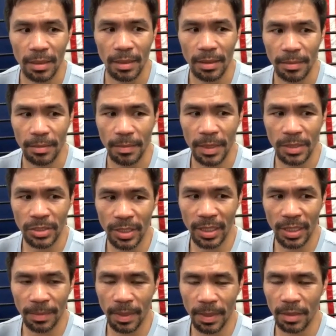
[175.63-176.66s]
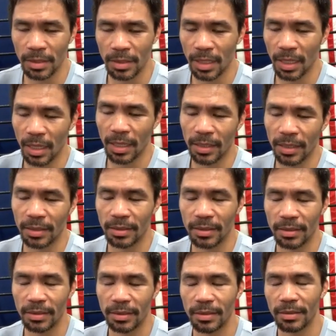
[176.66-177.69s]
mentioning about God,
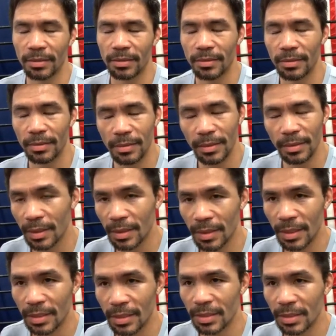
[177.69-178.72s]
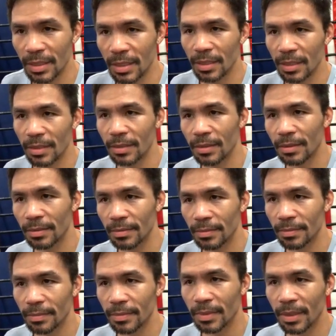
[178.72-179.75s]
and that's a
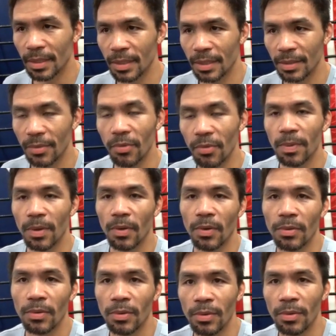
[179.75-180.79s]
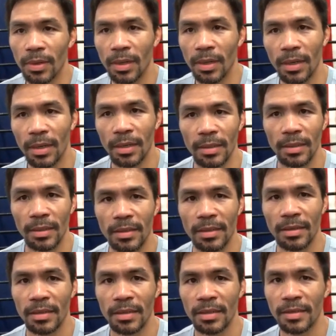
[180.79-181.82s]
low blow
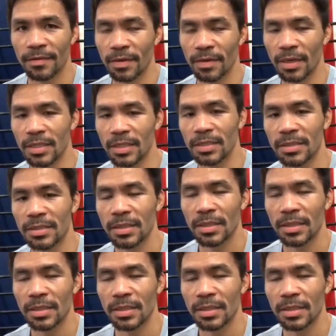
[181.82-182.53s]
for us.